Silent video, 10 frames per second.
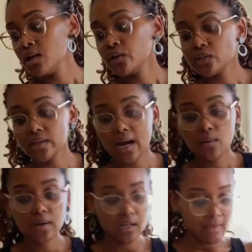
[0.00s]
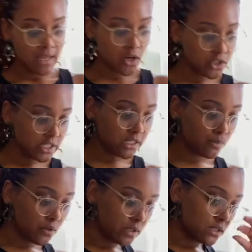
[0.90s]
So now we're gonna make our cheese
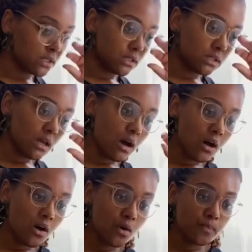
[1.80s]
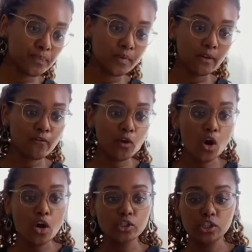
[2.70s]
boards. So for
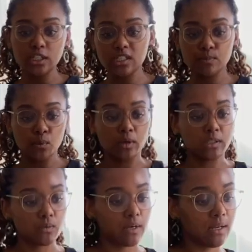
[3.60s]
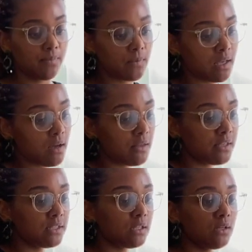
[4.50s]
our cheese boards, right, I got
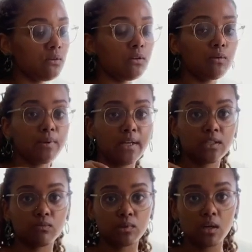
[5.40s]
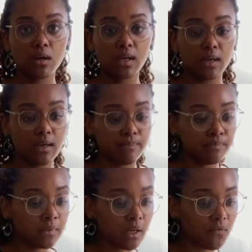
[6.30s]
these cute little plates from Target,
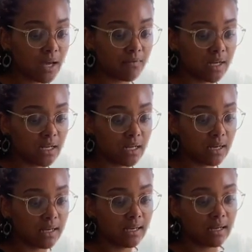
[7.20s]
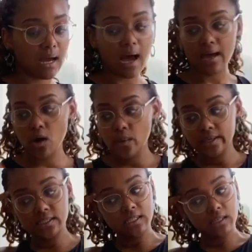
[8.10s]
$5.99. I always
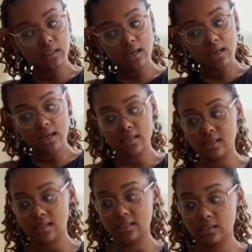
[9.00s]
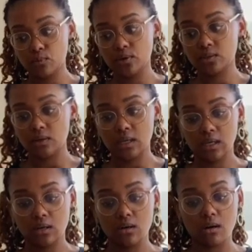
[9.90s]
think that these boards right
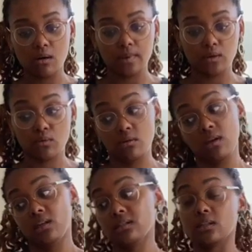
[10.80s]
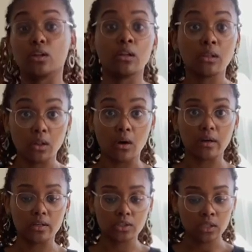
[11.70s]
here are a bit erroneous
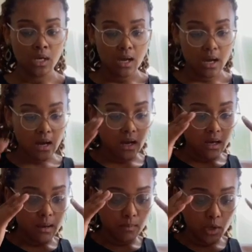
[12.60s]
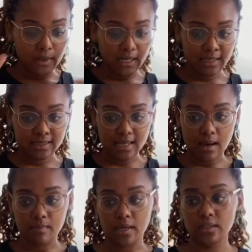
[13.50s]
large. Nobody needs that
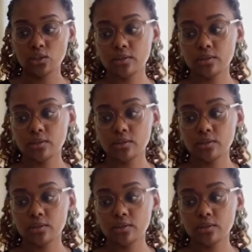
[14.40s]
much.